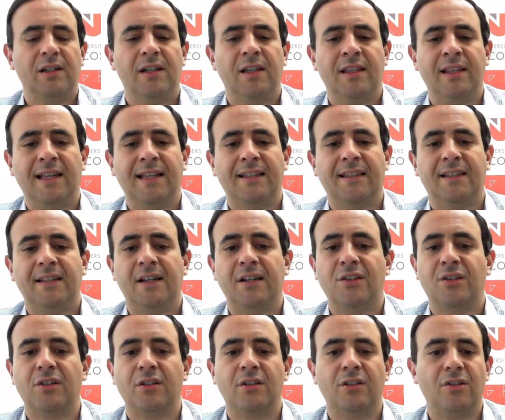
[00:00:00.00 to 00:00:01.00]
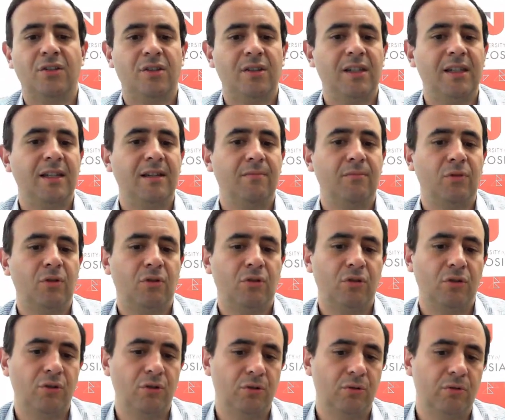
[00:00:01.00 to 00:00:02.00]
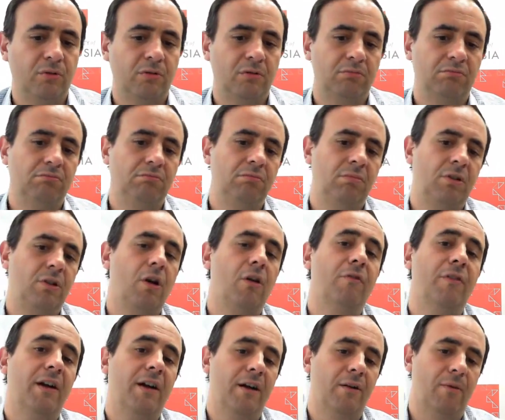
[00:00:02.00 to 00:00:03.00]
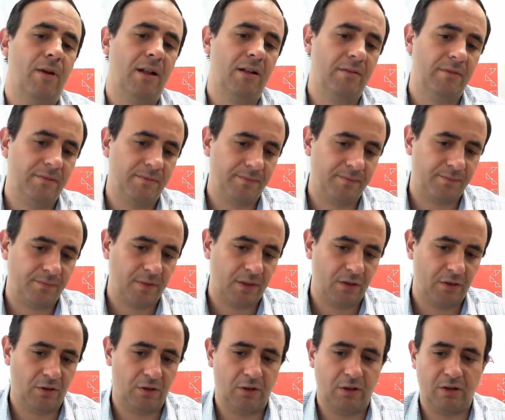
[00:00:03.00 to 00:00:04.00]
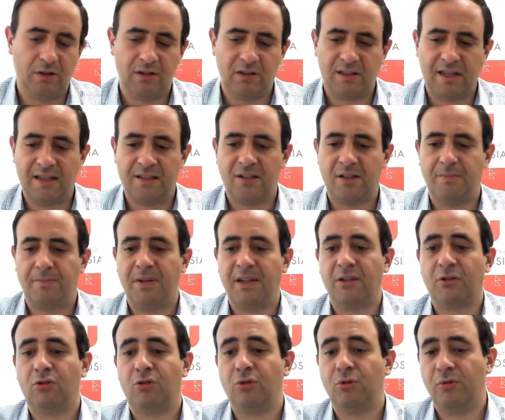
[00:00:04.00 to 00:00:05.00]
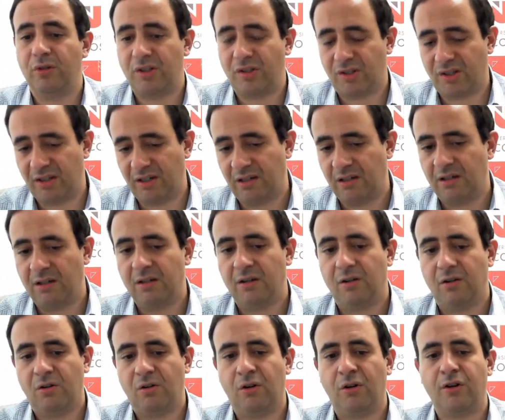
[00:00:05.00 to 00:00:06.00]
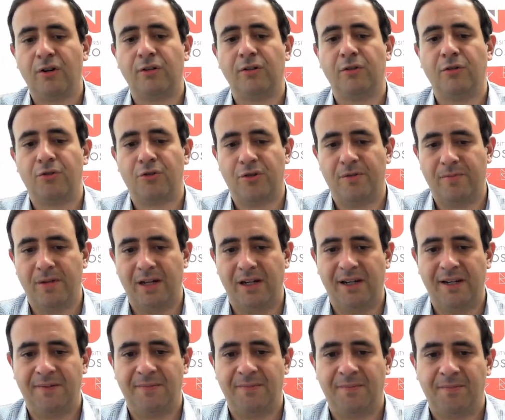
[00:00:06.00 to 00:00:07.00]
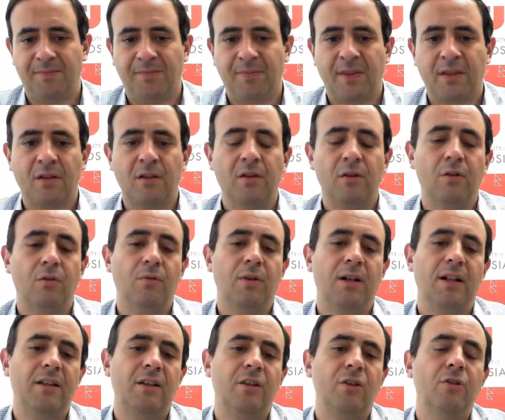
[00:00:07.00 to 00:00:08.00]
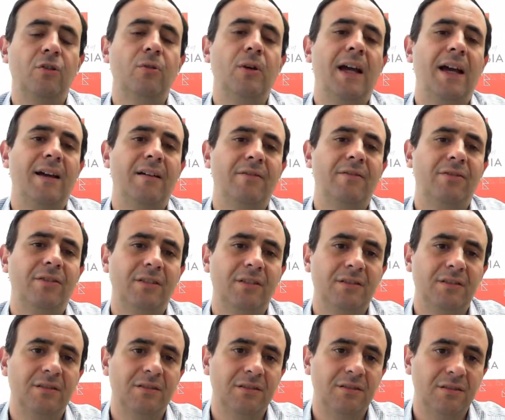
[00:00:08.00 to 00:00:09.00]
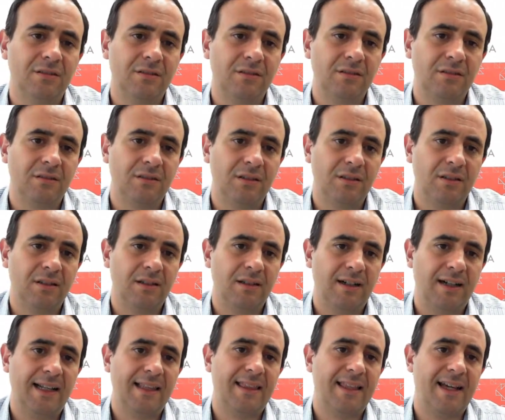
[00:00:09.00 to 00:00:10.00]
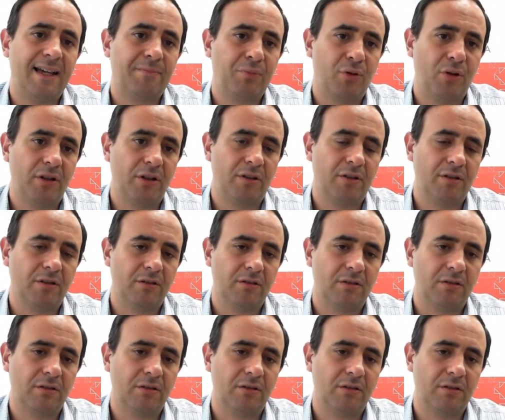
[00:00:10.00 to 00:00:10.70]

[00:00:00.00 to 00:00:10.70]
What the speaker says: that doesn't seem to go very well, or it ends up being too risky, or you lose your money, well, you have, at that point,